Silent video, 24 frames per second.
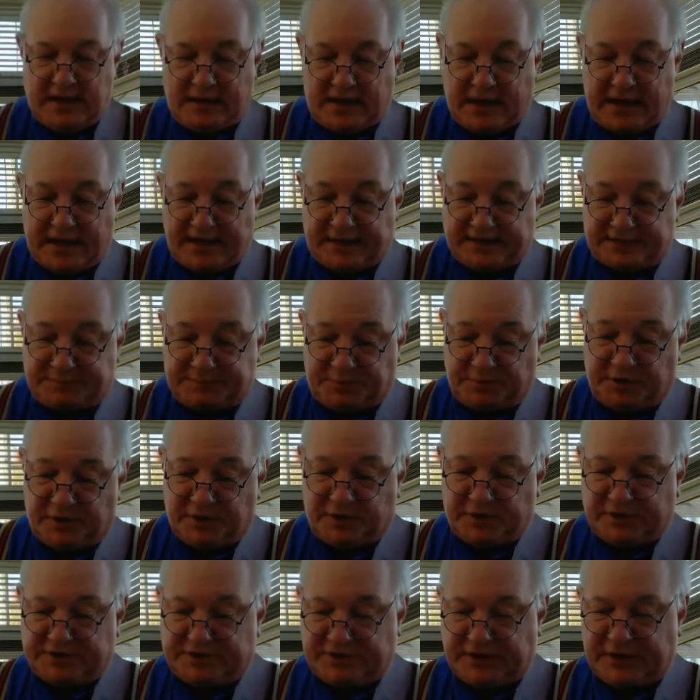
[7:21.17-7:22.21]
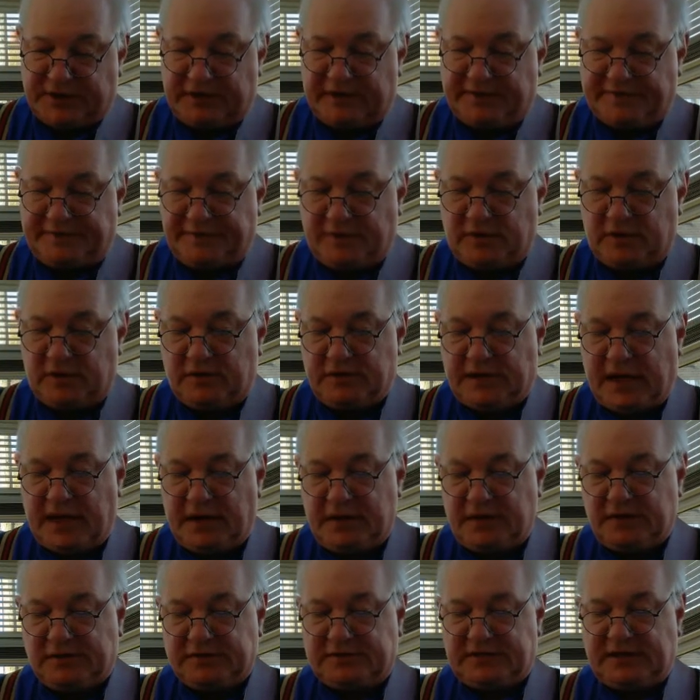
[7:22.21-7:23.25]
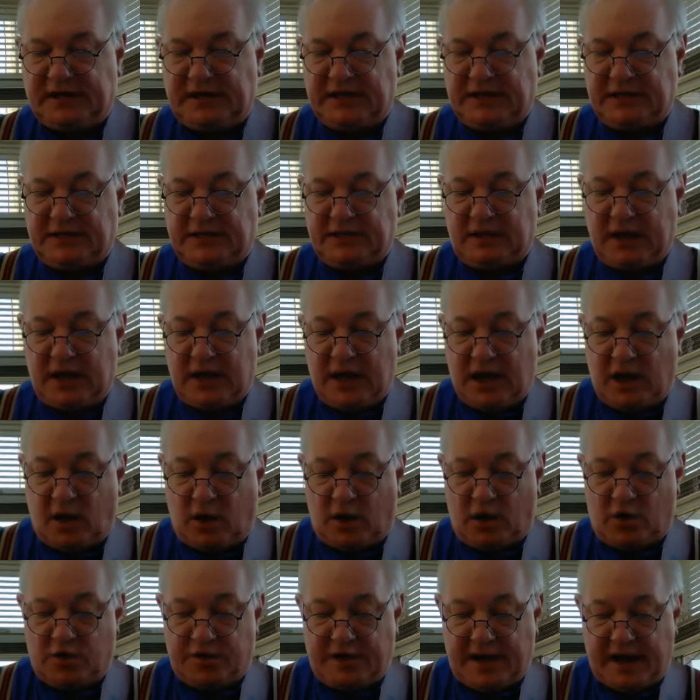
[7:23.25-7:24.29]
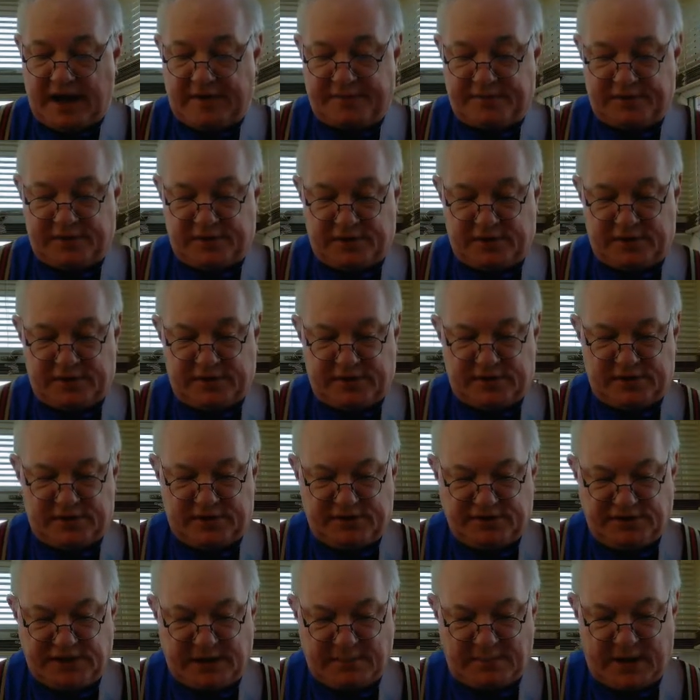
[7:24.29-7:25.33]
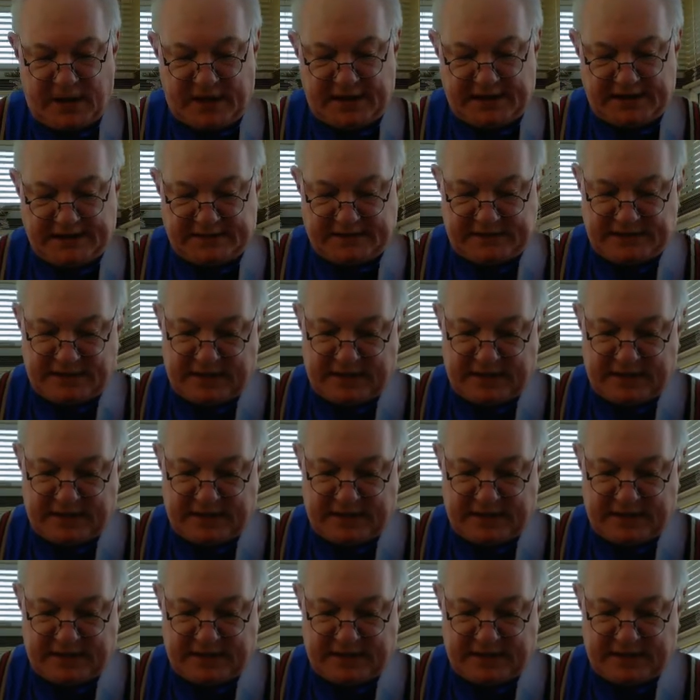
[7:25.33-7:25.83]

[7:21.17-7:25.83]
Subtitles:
There's beautiful girls here, oh never you mind,